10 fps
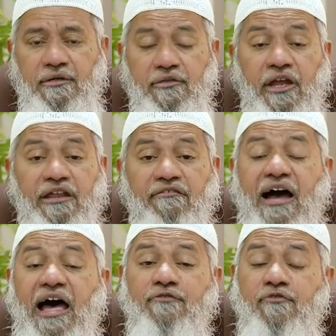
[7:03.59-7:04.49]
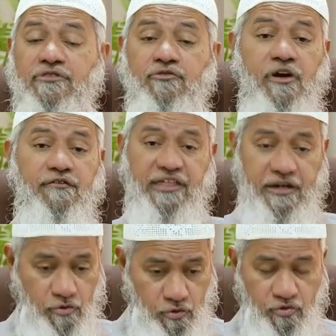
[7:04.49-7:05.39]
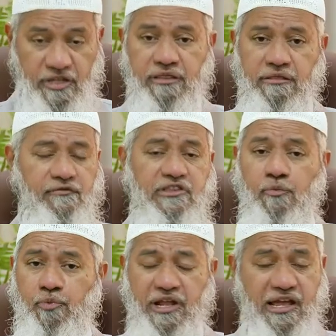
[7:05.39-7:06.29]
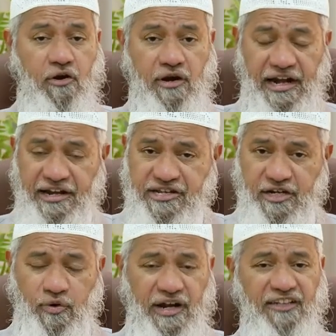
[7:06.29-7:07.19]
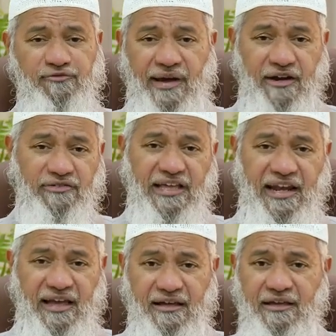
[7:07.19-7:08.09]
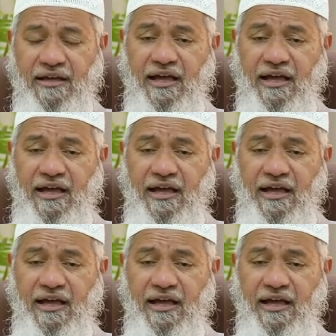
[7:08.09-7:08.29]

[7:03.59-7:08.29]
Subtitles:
That you have said you'll do this without putting a condition to Allah subhanahu wa ta'ala.